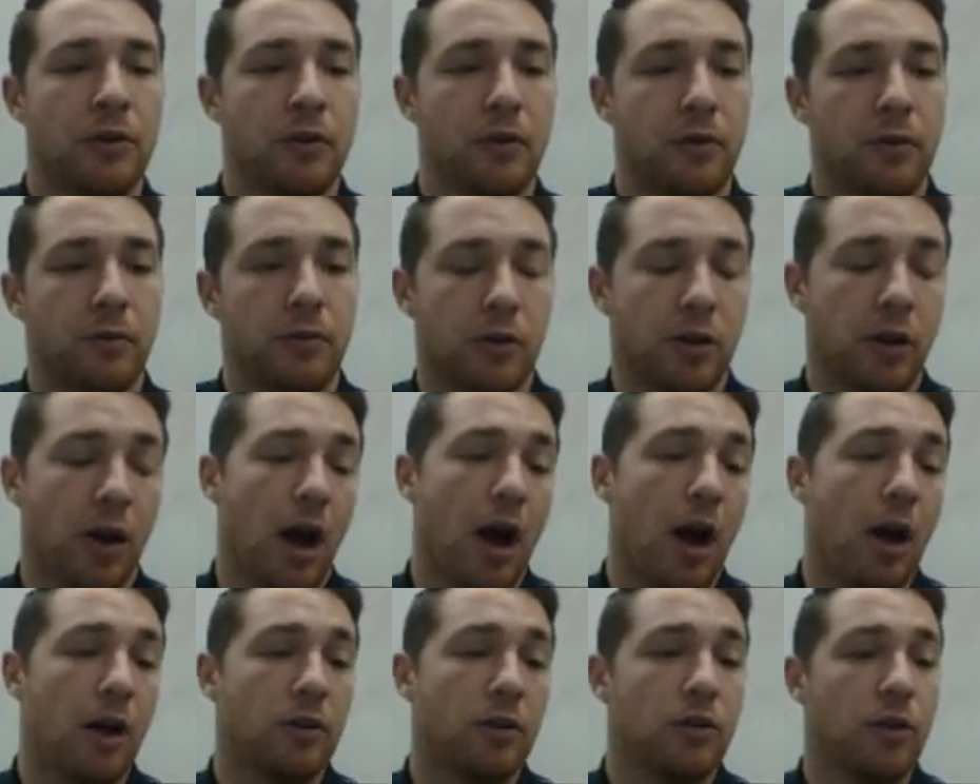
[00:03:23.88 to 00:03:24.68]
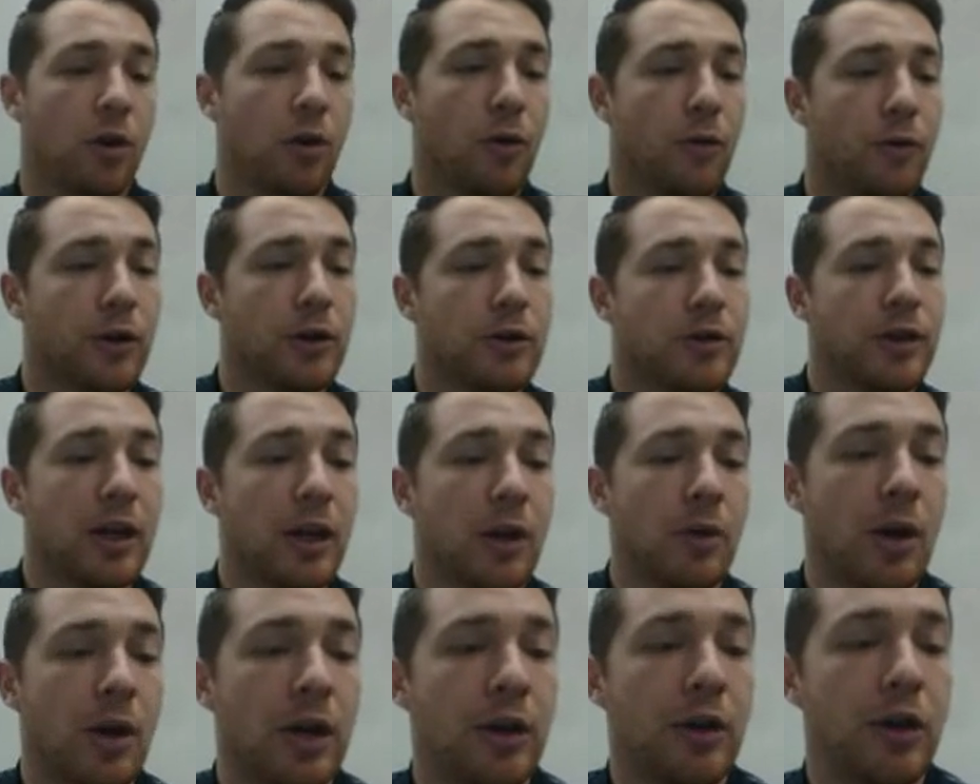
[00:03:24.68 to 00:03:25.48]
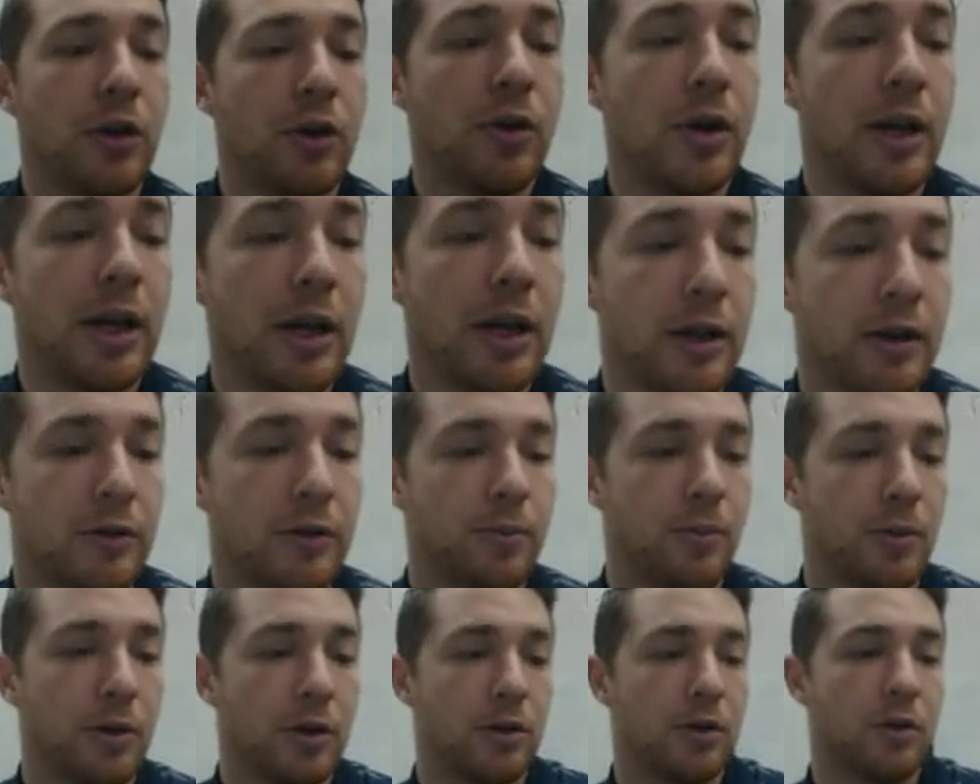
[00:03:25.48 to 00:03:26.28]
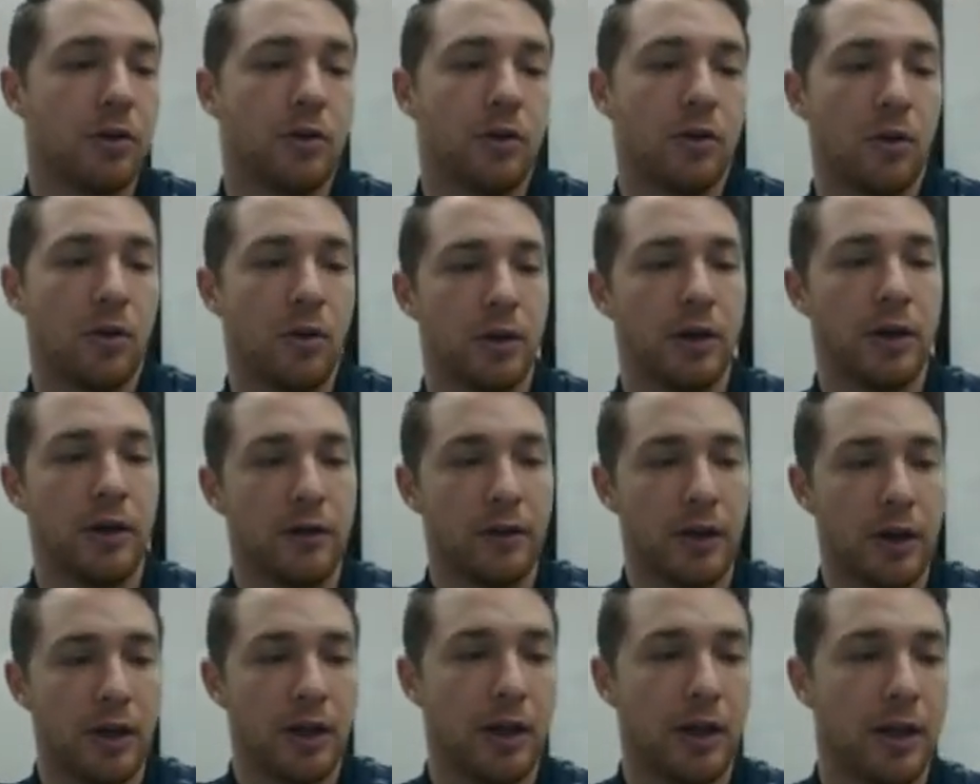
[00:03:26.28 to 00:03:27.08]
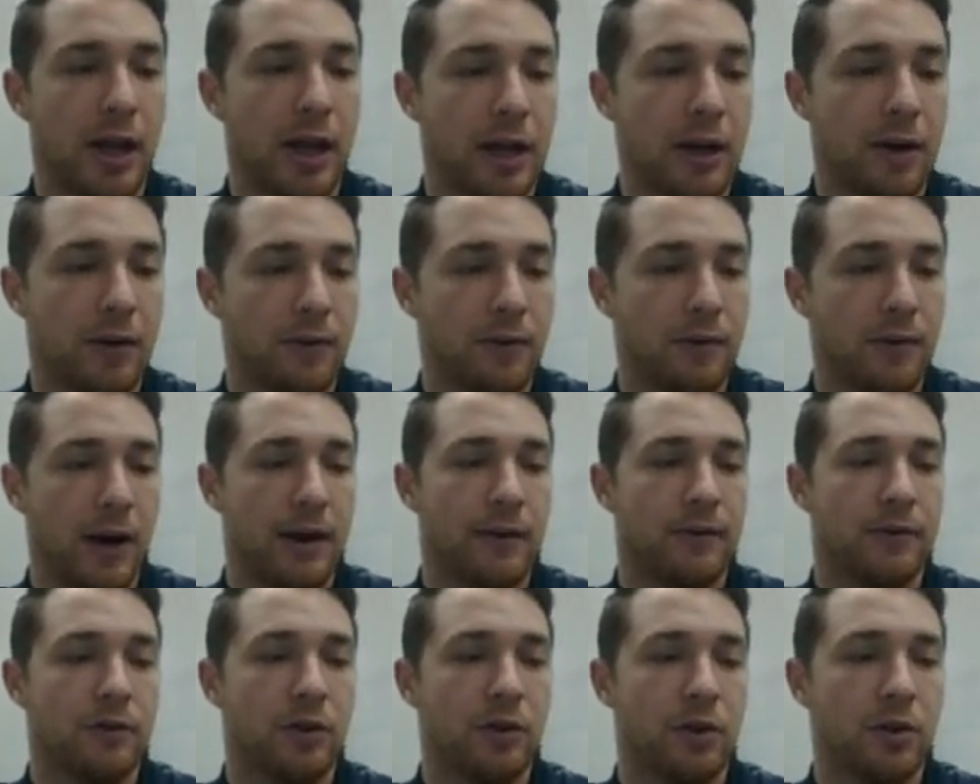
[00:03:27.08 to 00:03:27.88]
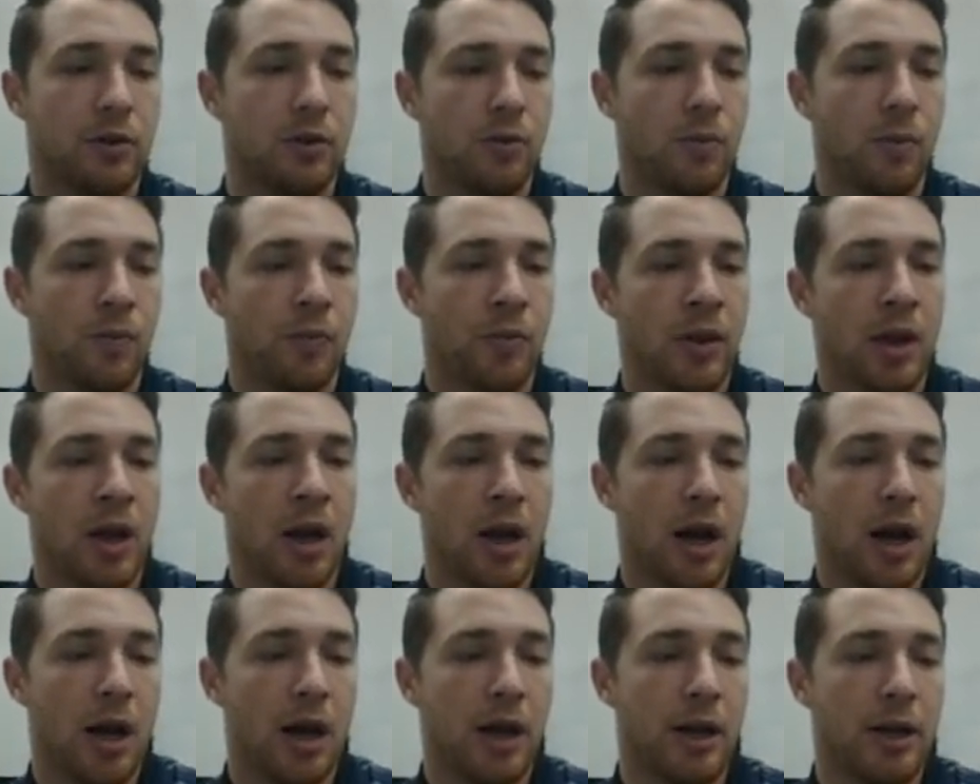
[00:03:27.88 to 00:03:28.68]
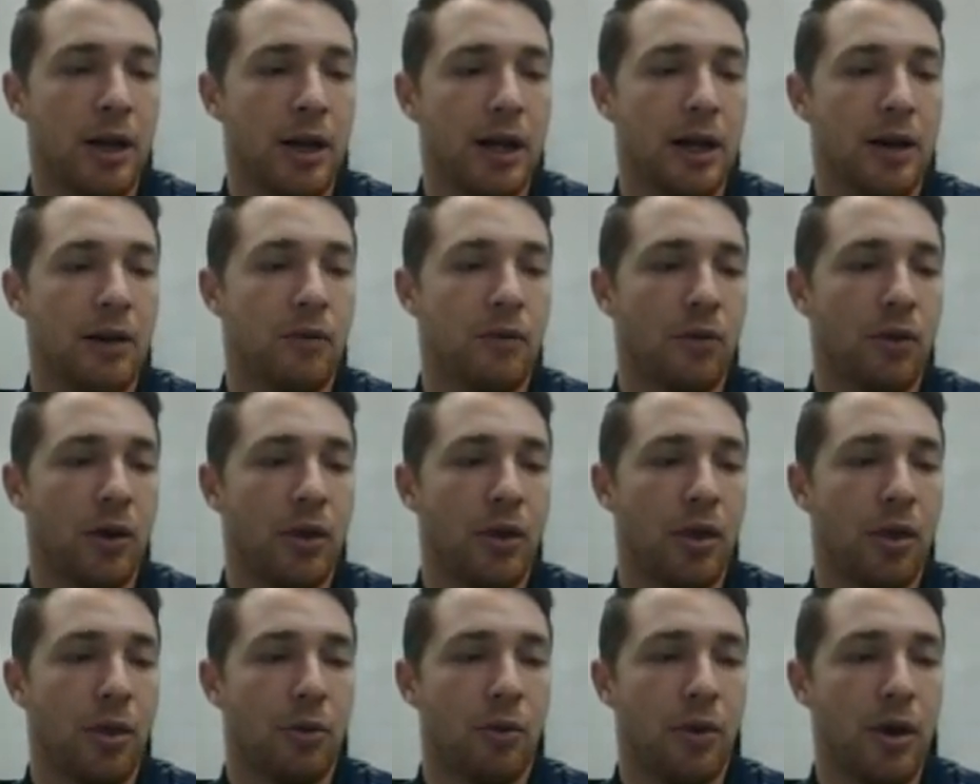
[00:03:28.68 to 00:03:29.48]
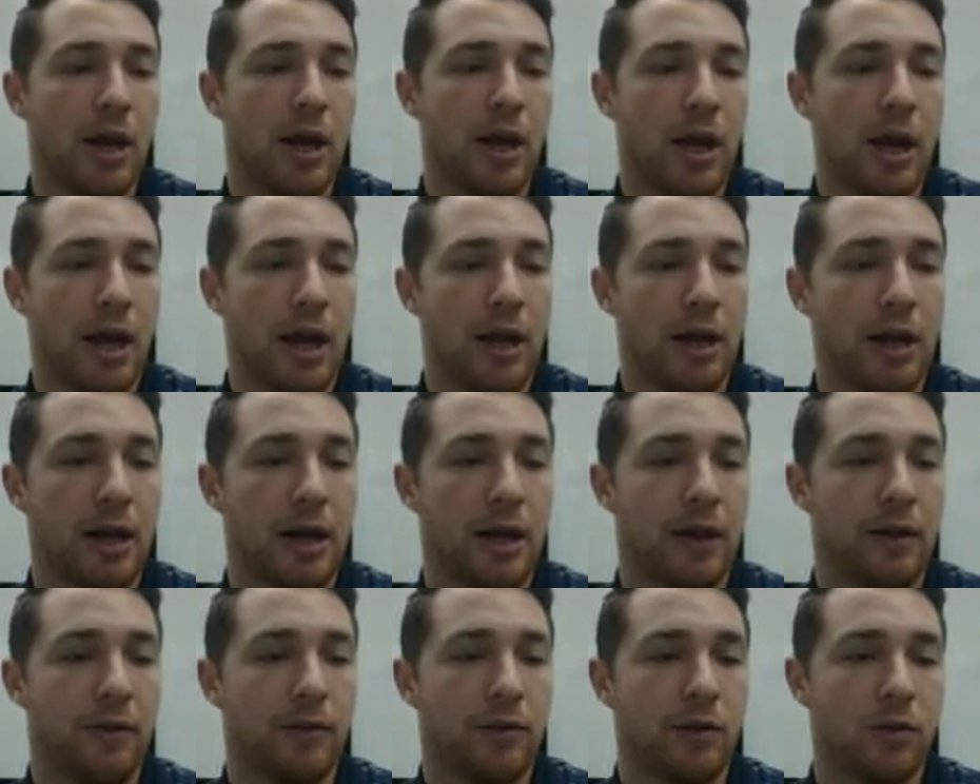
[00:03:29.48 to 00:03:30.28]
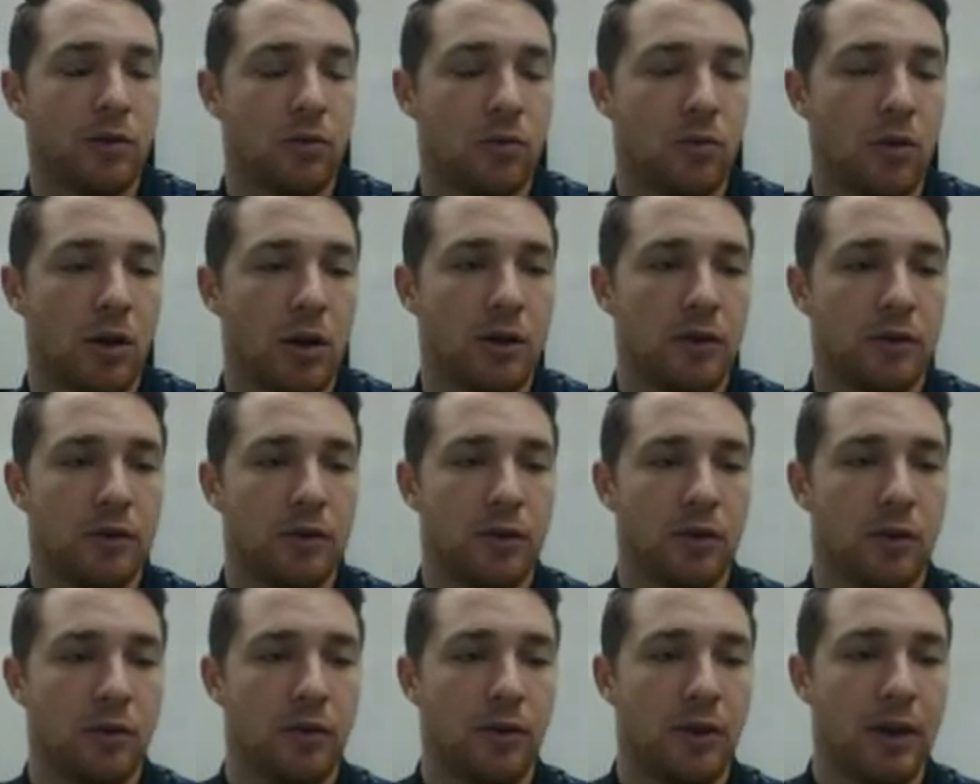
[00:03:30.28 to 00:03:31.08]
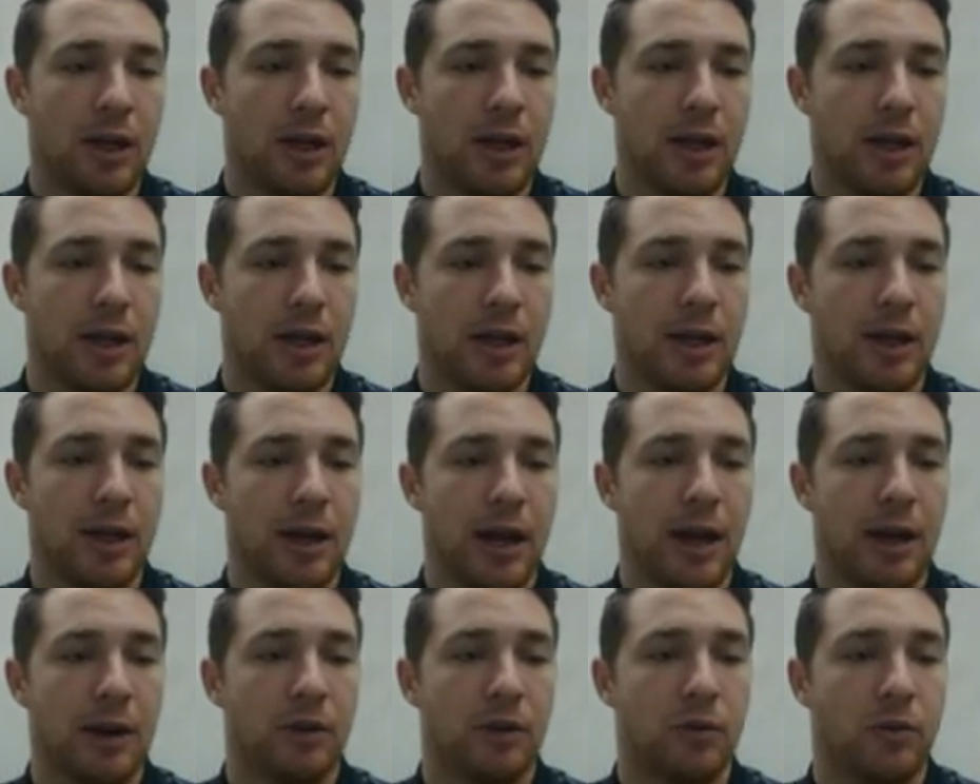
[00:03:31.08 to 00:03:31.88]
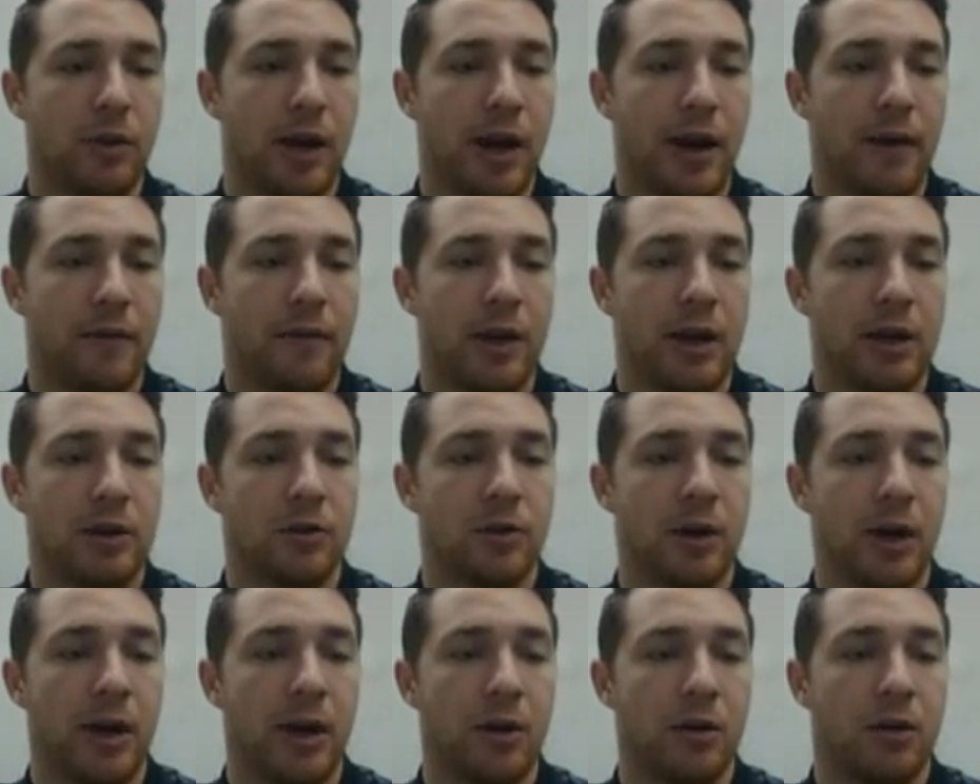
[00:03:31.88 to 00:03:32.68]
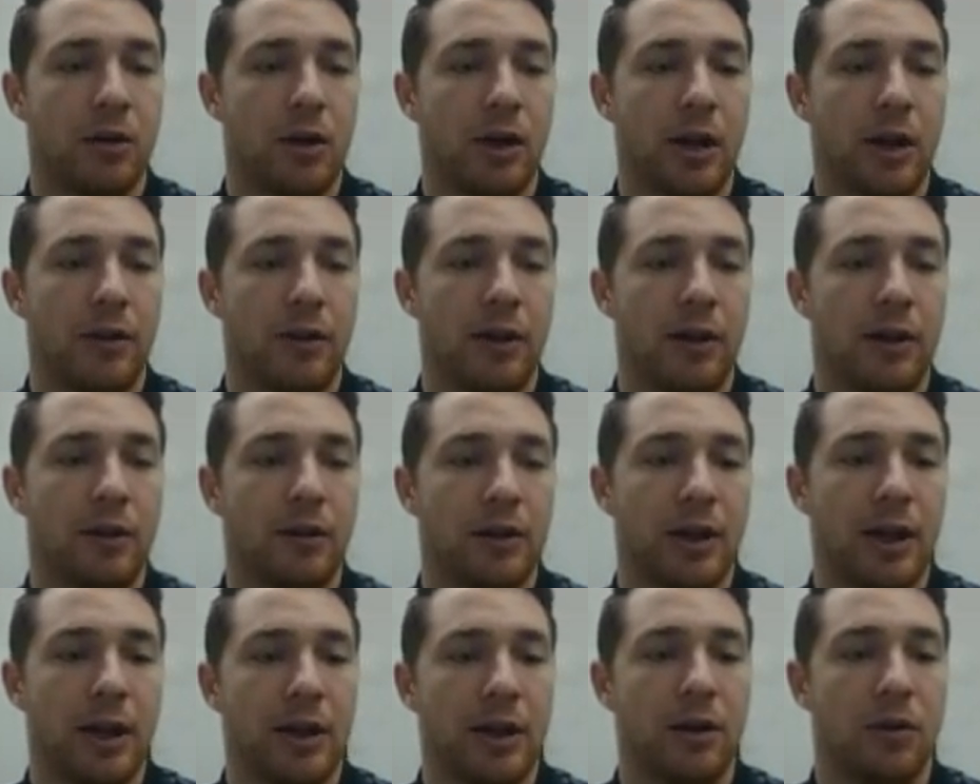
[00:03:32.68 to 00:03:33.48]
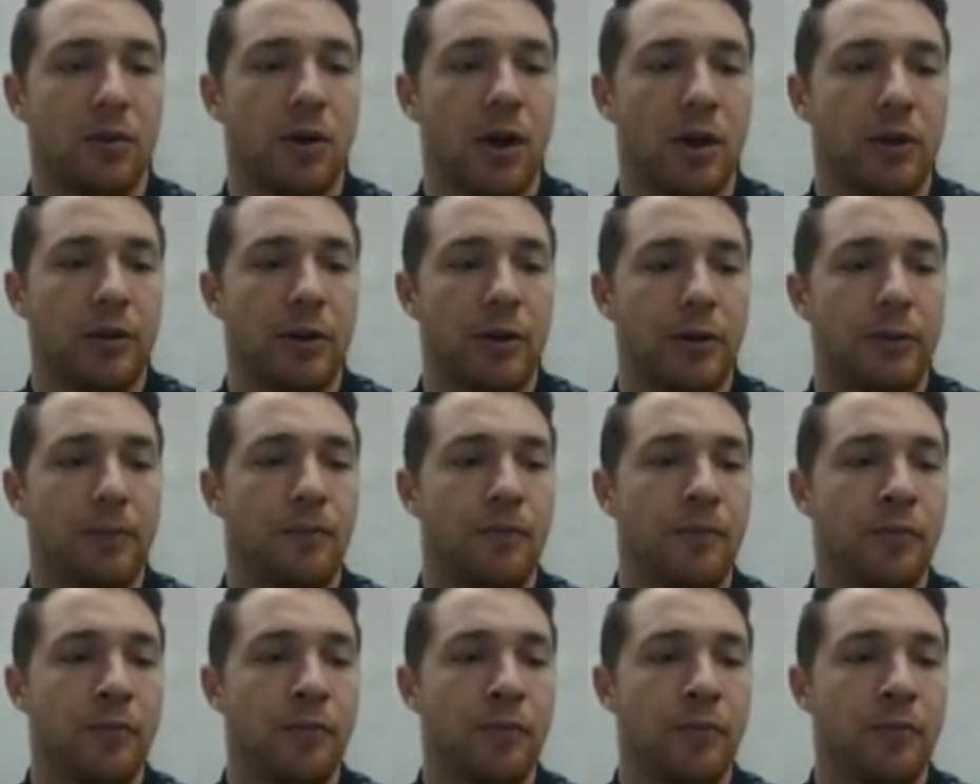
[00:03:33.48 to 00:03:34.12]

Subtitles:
So first thing you want to do is put those coordinates in -5, 2, -1, 3, and -2, 1. So T, E, and X, we have that triangle in the second quadrant.